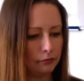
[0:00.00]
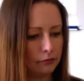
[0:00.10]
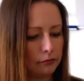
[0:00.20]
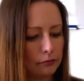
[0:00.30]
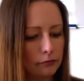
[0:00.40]

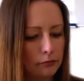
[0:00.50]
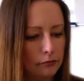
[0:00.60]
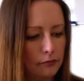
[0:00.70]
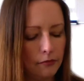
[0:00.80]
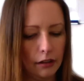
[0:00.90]

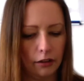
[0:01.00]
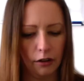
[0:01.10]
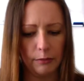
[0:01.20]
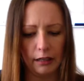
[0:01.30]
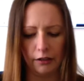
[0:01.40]
a
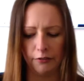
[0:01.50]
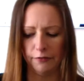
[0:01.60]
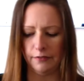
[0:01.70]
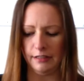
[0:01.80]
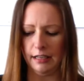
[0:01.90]
Gummee
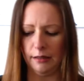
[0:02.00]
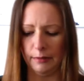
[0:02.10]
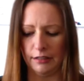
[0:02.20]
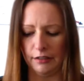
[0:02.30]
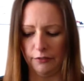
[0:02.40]
Glove teething
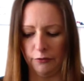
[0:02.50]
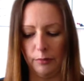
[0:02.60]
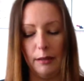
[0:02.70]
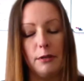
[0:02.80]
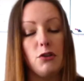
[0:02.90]
mitten for
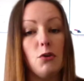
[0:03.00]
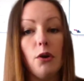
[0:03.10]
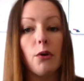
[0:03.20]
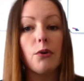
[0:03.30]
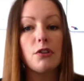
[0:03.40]
babies too
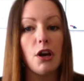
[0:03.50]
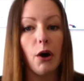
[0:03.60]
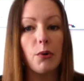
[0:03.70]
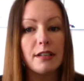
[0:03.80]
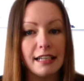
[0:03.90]
young to
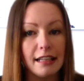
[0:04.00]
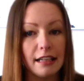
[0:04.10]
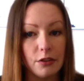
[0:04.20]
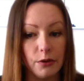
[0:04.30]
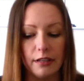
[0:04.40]
hold teething
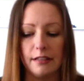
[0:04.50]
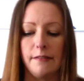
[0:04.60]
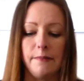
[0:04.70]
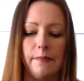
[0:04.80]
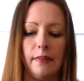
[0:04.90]
toys.
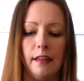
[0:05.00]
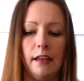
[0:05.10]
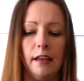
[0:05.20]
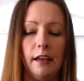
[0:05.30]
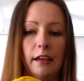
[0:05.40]

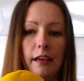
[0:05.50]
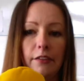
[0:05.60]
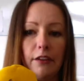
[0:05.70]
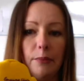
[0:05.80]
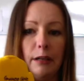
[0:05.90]
Here's
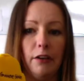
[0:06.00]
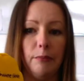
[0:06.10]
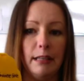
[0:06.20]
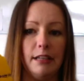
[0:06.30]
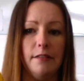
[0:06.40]
the Gummee Glove
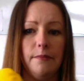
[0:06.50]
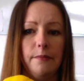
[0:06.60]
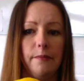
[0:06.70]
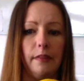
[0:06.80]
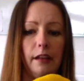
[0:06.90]
mitten.
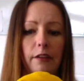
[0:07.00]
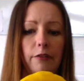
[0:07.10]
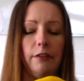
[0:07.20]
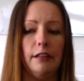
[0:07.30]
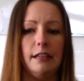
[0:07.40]
It
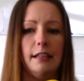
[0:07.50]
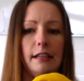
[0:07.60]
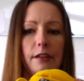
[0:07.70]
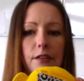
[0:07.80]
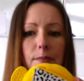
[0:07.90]
fits
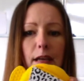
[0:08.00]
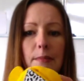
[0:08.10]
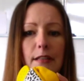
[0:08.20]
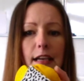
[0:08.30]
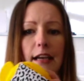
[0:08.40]
easily onto
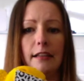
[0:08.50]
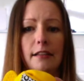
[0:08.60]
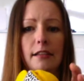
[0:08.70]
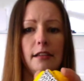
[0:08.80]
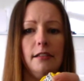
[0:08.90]
baby's
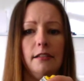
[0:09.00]
hands